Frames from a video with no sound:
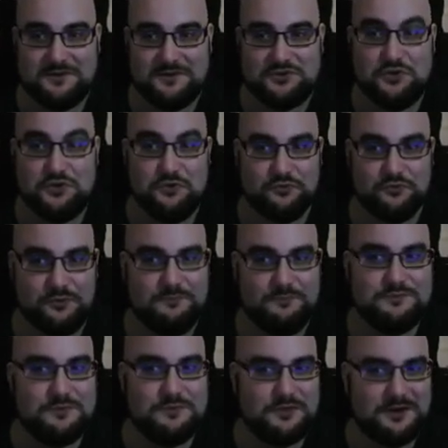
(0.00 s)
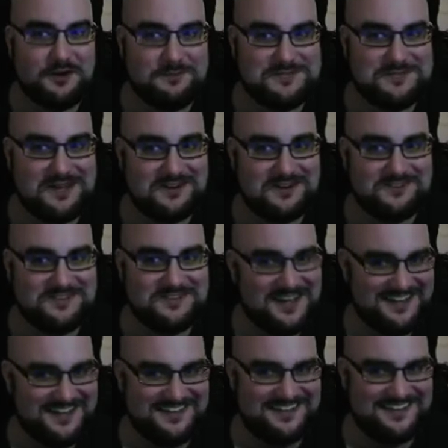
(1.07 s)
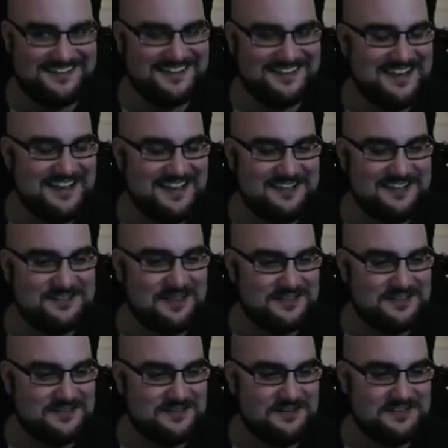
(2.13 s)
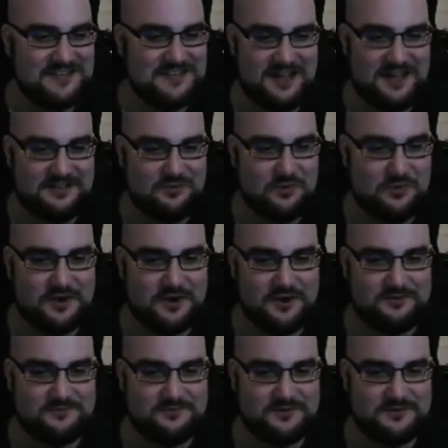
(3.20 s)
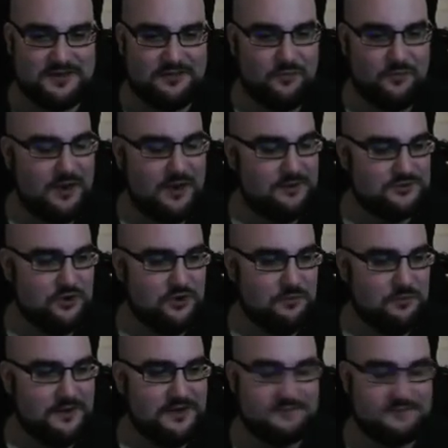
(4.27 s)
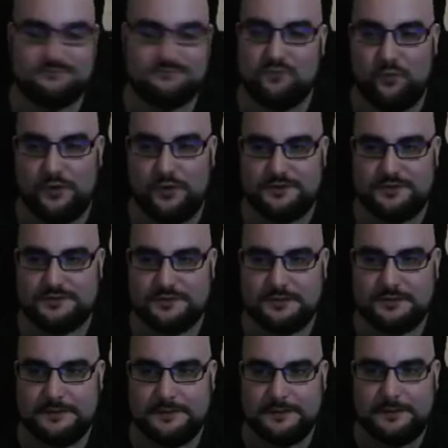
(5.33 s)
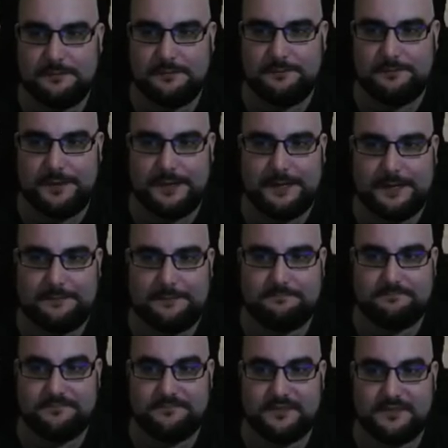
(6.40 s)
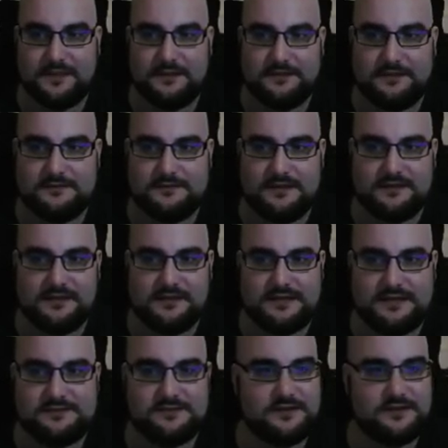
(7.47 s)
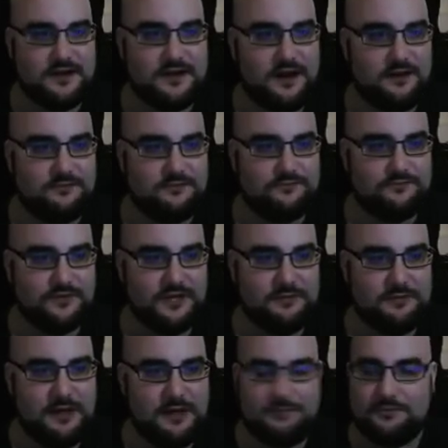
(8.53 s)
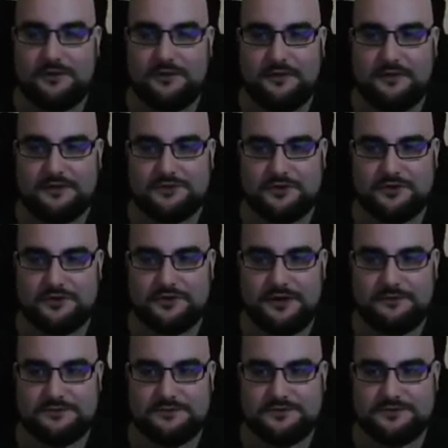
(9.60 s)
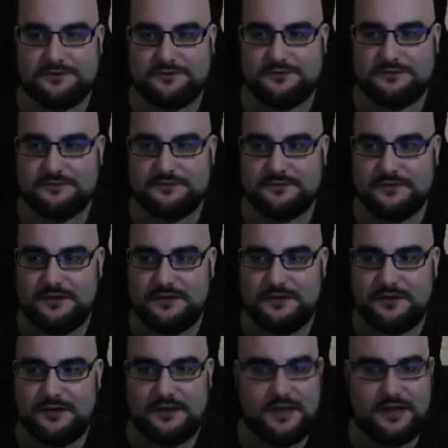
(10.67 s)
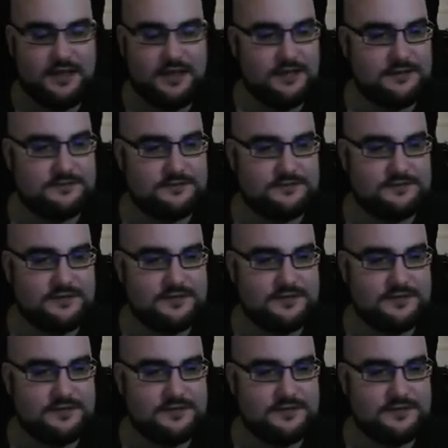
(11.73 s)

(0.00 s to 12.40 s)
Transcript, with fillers: two rooms with it upstairs. So that didn't exactly work out the way I was hoping it would. But nonetheless, I really am happy with how that turned out. And